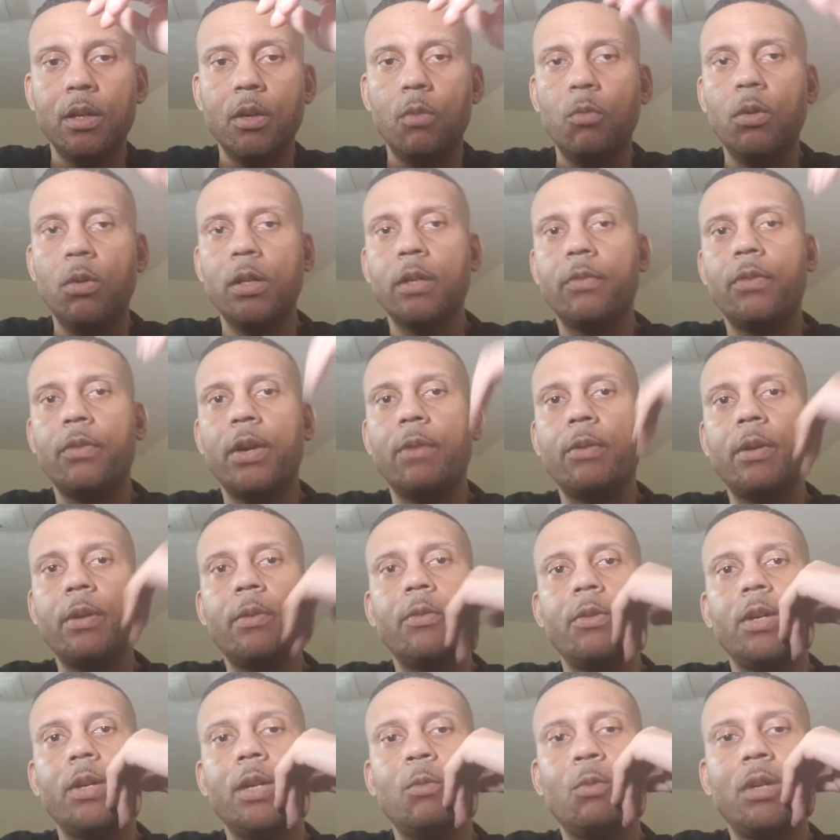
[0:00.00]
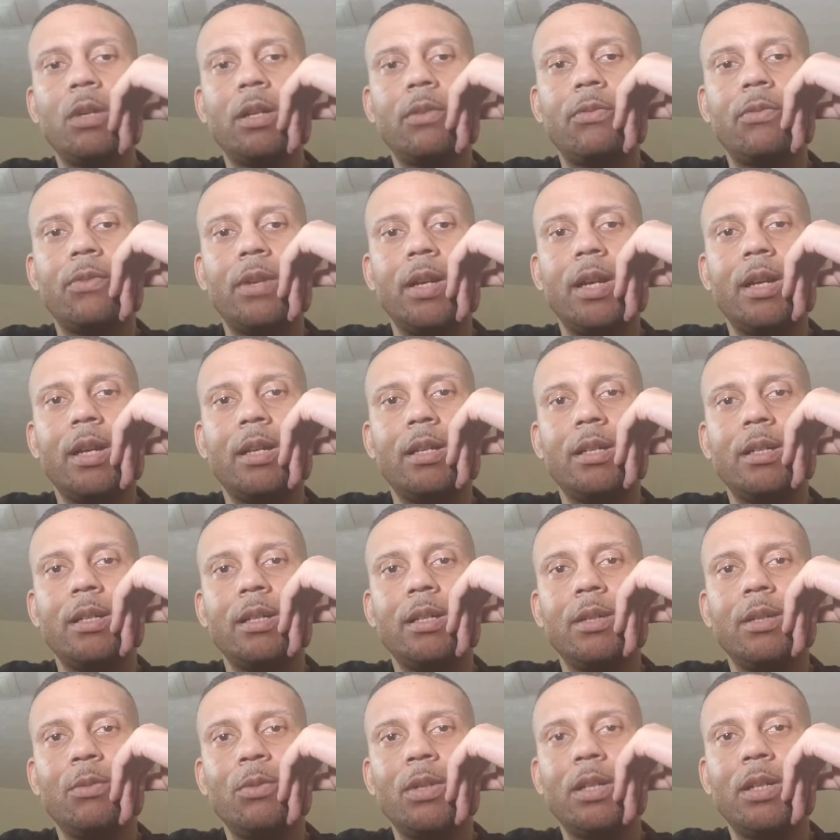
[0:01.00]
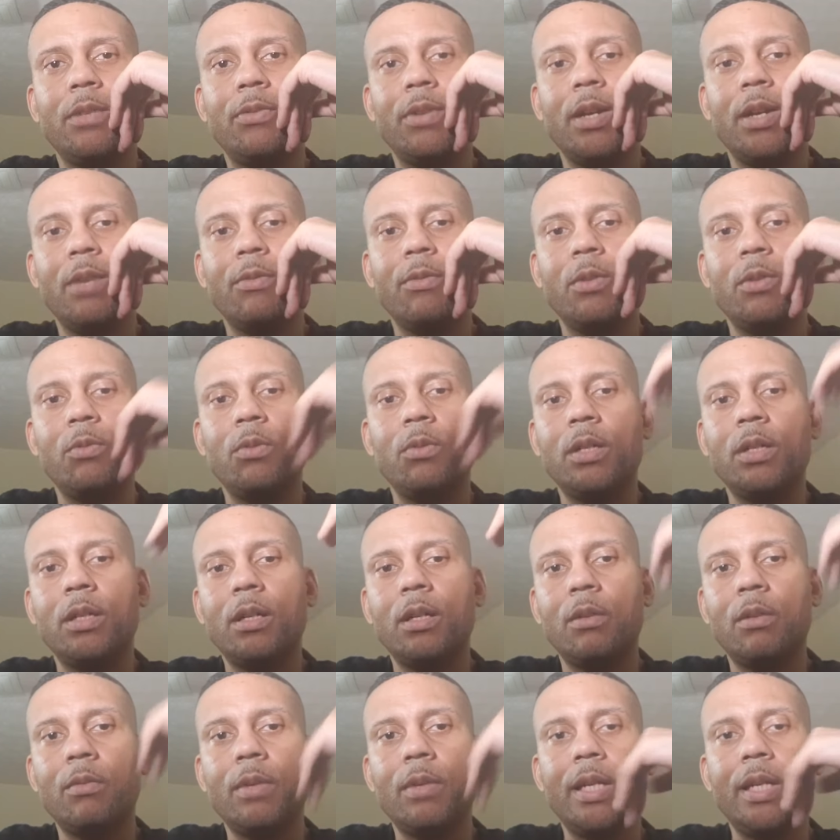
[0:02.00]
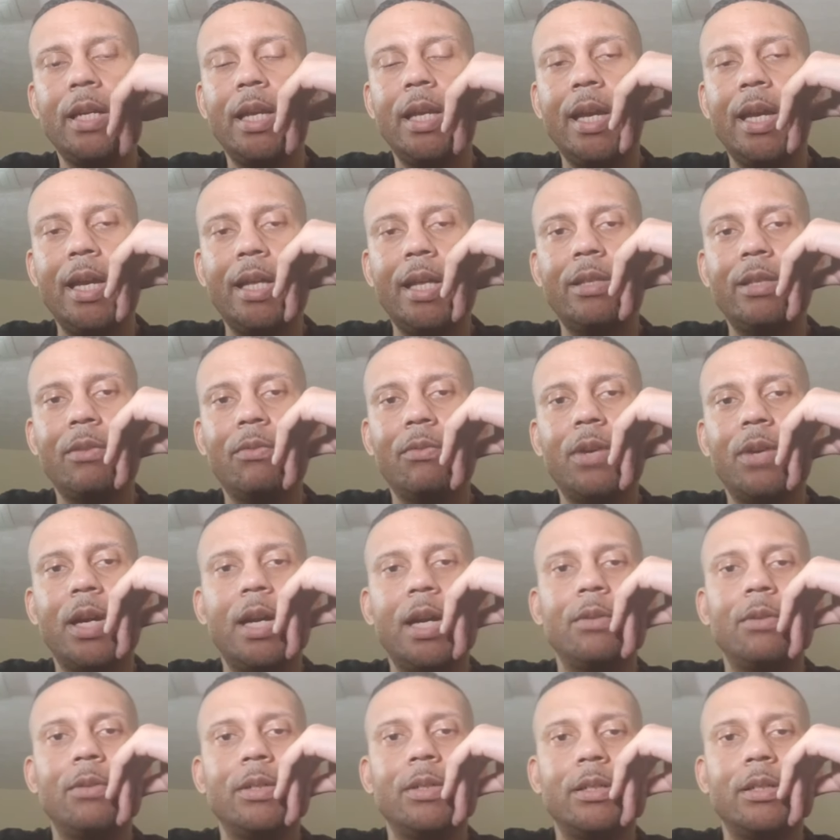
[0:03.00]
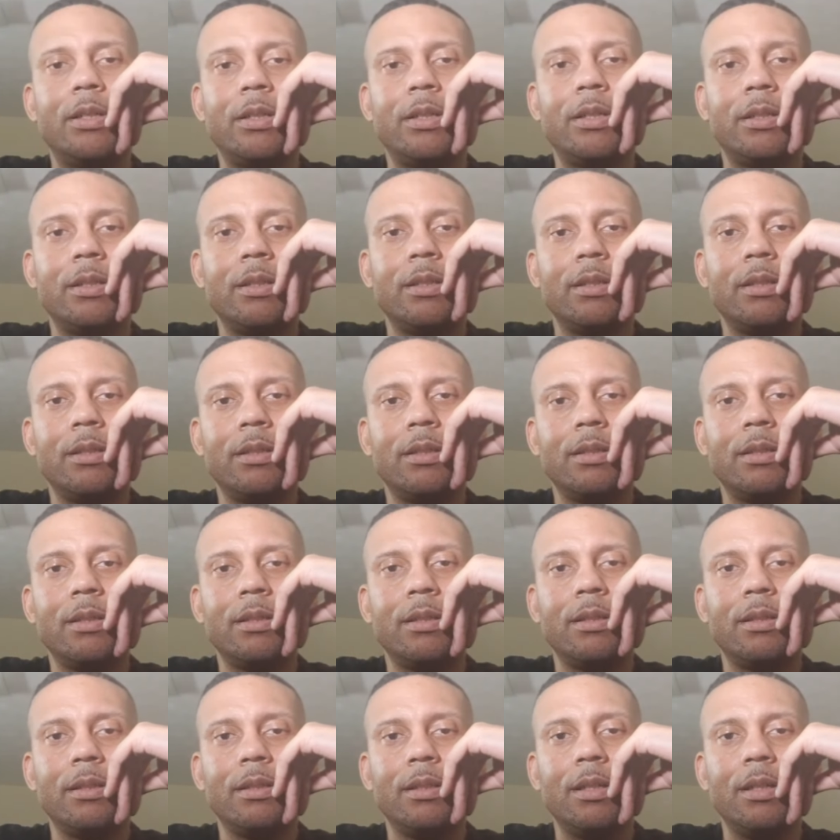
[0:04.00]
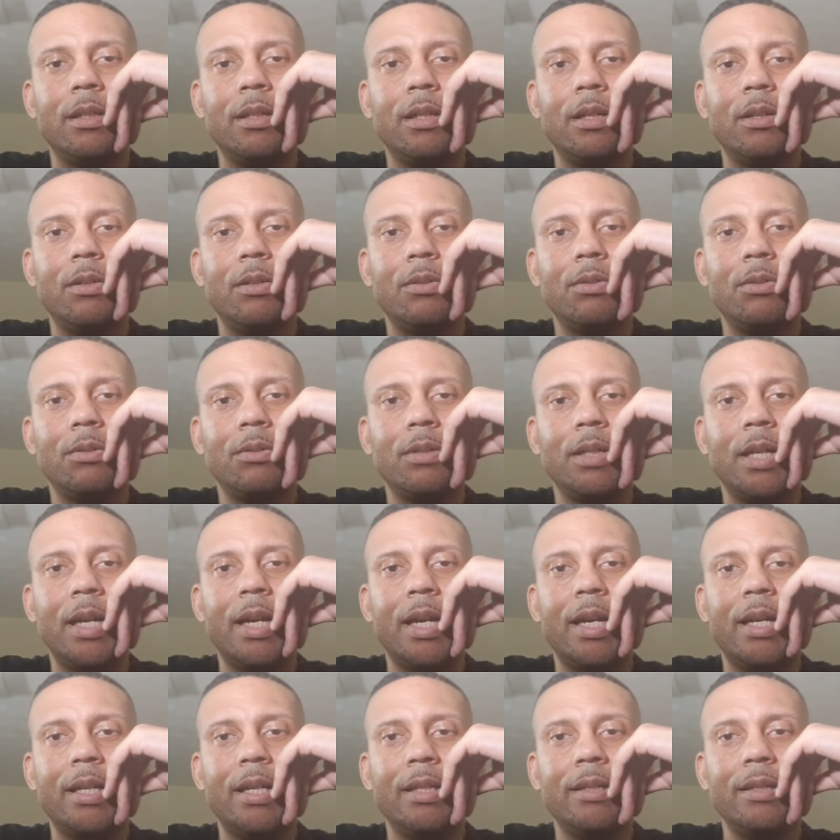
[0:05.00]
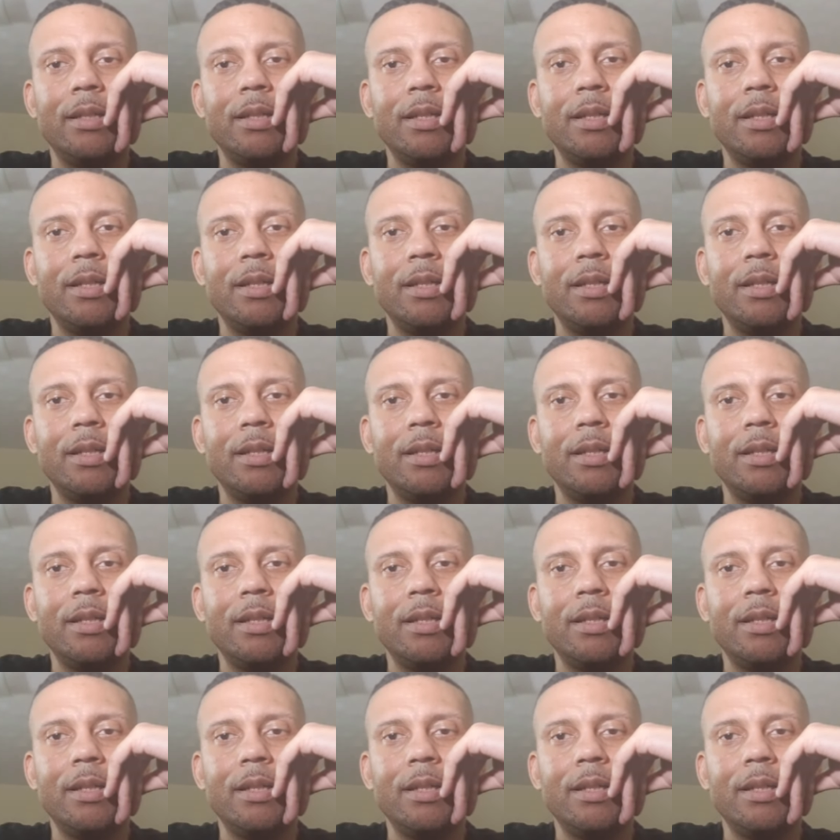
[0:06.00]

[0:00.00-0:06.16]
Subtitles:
What if what if everyone already had the virus, and